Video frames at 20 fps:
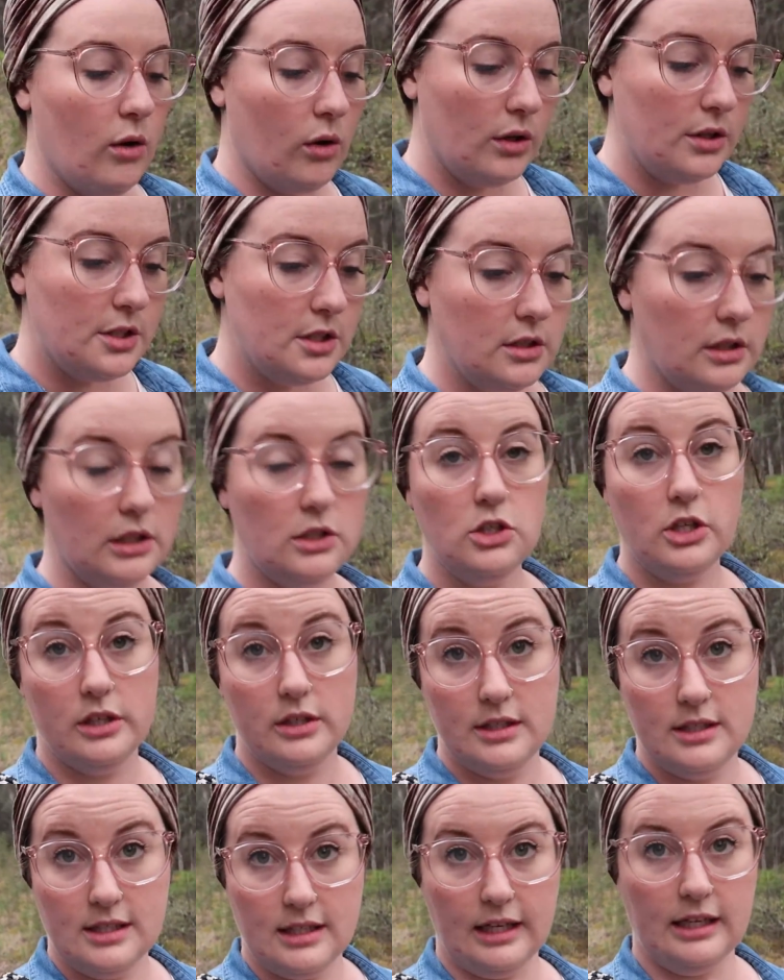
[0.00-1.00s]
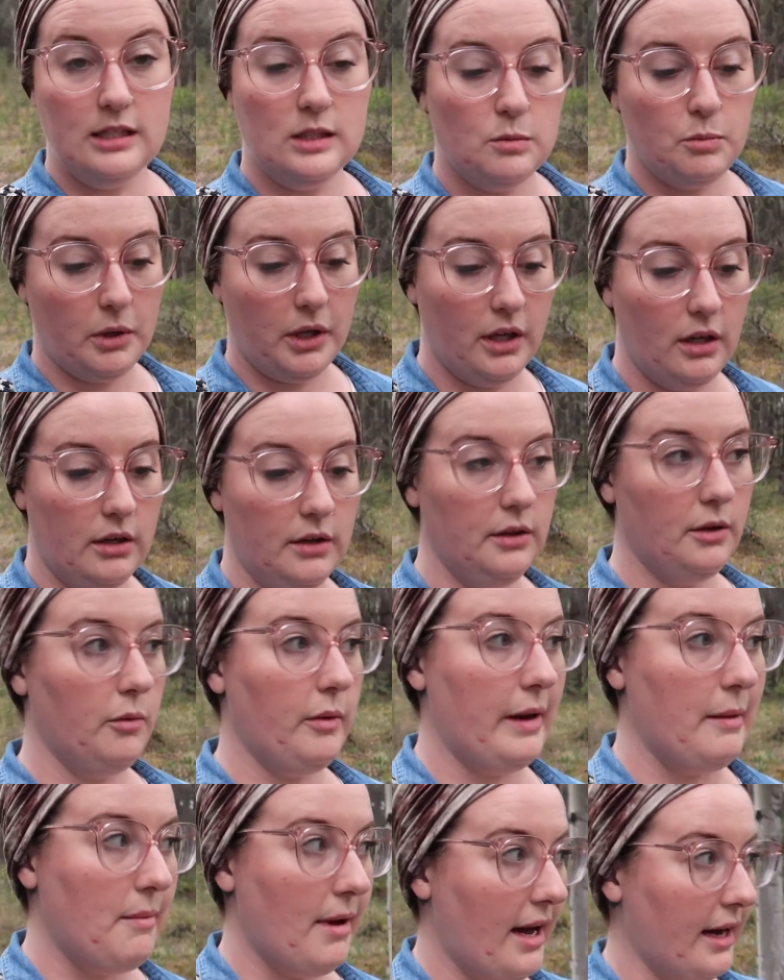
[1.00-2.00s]
Horseshoe Lake Trail is nice, but on the
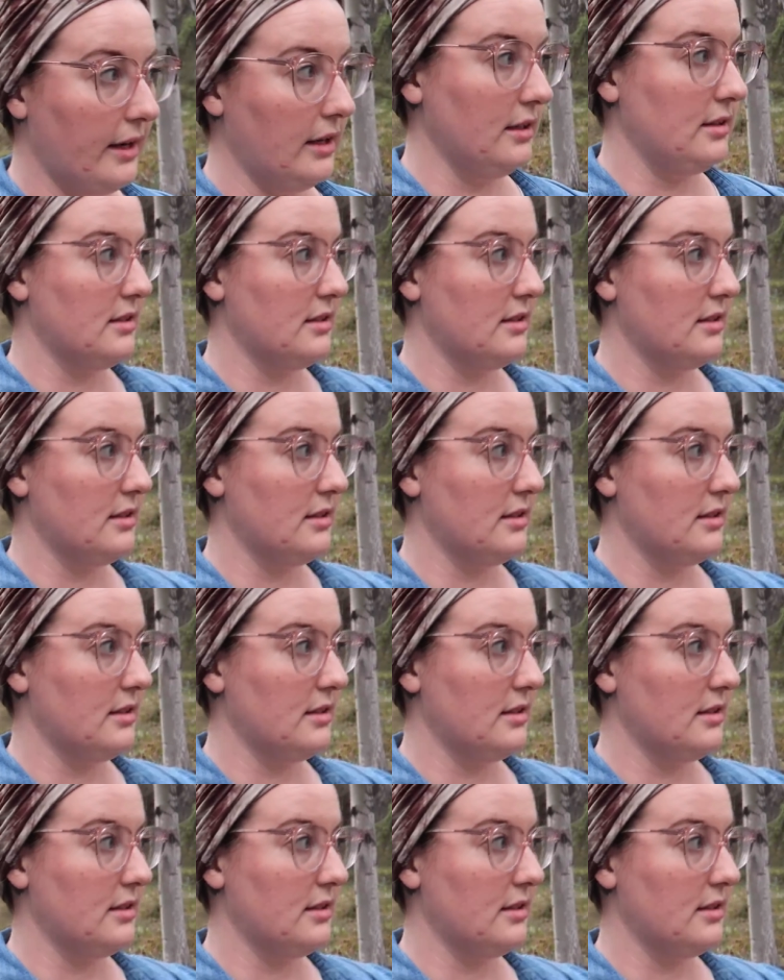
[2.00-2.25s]
way back,